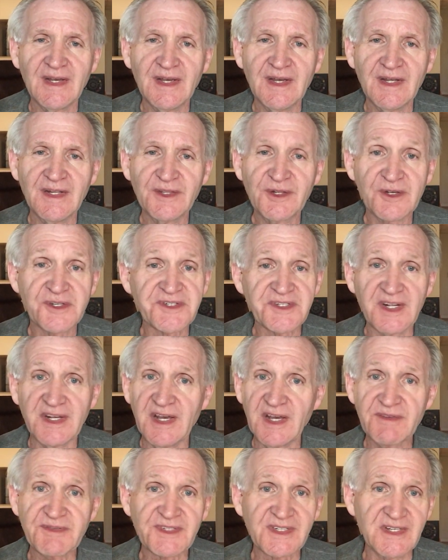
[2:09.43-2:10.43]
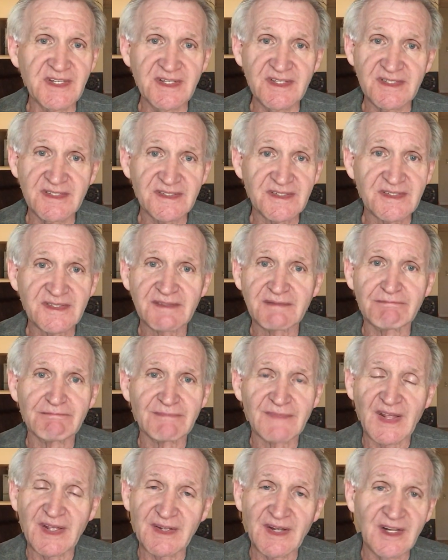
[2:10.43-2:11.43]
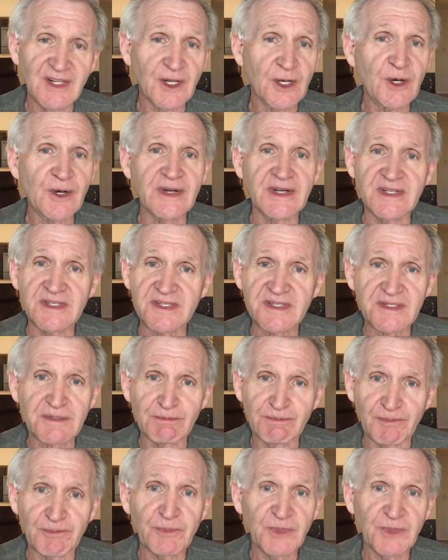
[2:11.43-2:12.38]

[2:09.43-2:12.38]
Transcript: and Dostoevsky is hilarious.